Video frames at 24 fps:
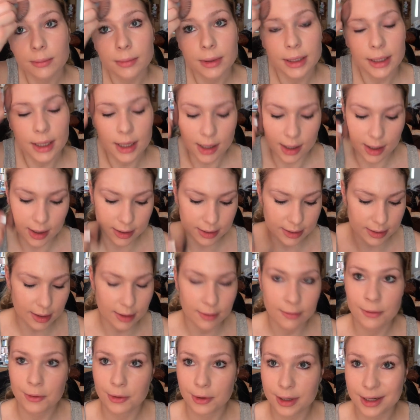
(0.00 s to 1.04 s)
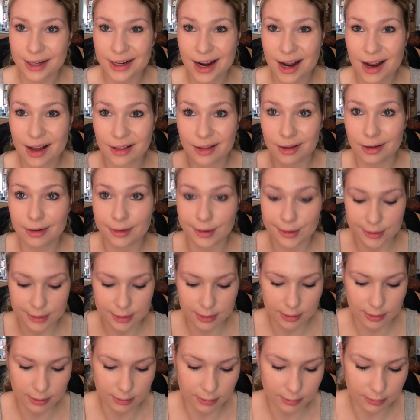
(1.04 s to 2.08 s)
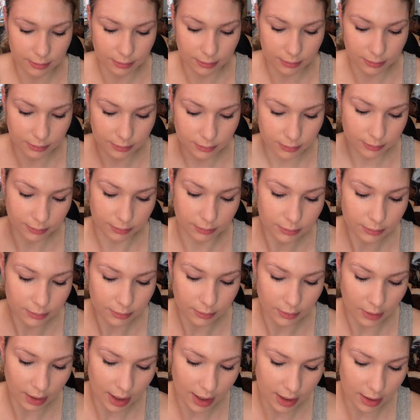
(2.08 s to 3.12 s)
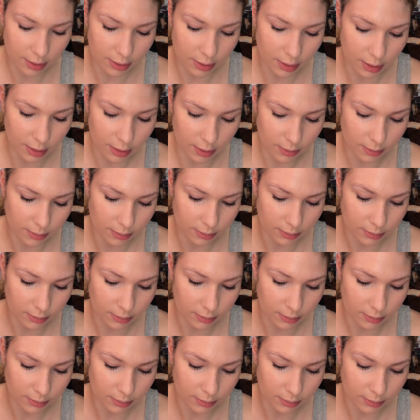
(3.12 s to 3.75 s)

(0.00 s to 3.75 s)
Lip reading: yeah, it's like $40. I don't know.